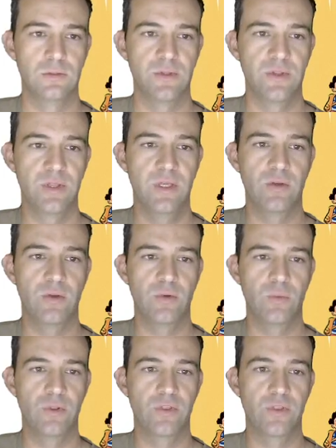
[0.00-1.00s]
Then,
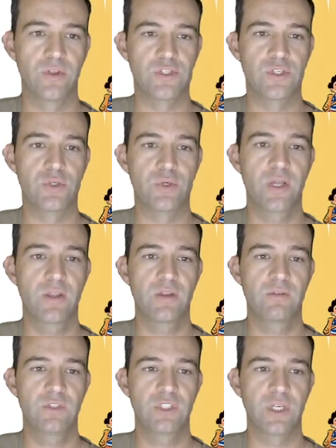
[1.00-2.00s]
with the strength
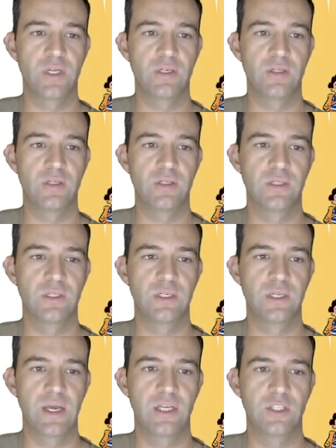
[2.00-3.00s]
of a giant,
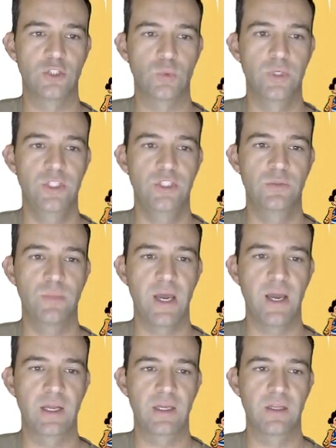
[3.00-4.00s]
Dash reached
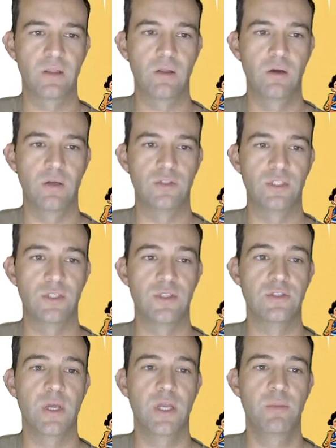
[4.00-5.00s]
back and launched his
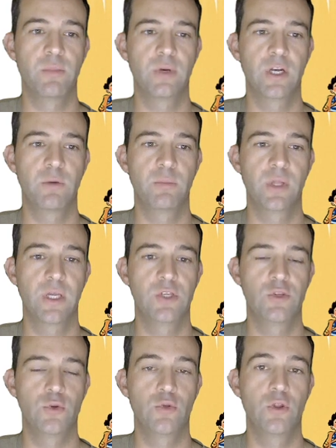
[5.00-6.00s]
paper airplane
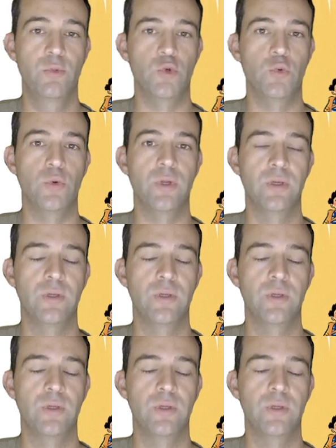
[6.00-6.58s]
to the moon.